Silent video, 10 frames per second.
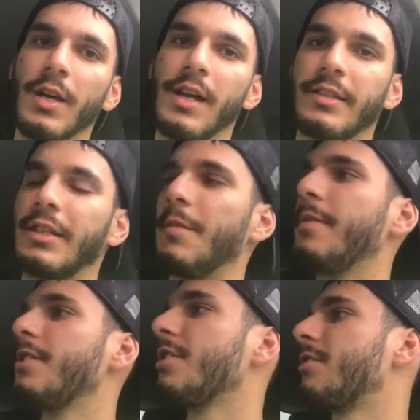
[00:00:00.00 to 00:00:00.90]
It's gonna
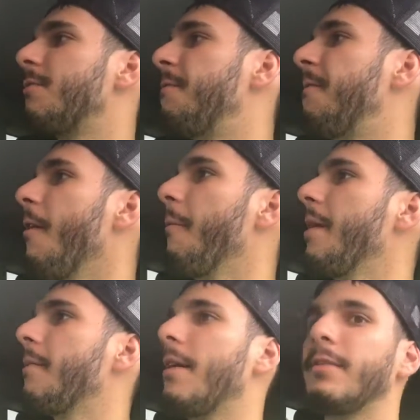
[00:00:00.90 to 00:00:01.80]
be just
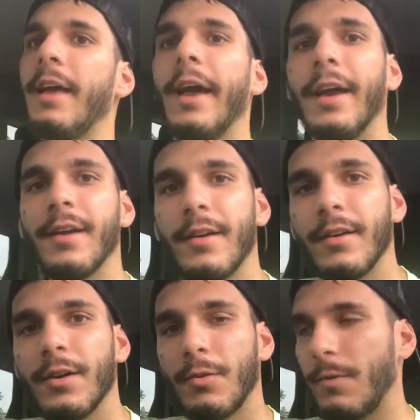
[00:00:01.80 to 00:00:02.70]
filming my day,
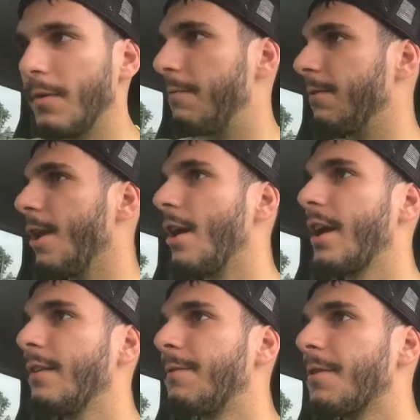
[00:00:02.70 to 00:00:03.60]

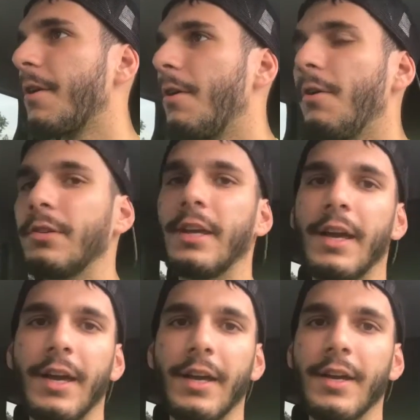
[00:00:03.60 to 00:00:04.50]
vlogging for the whole
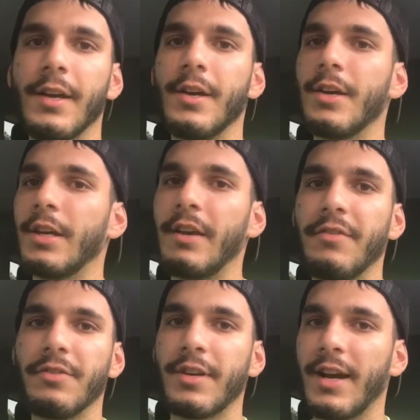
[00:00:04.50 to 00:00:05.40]
day,
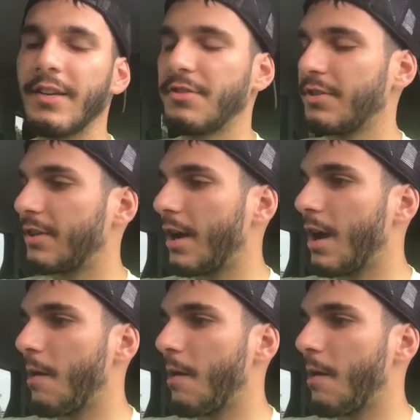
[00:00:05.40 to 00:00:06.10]
giving you guys just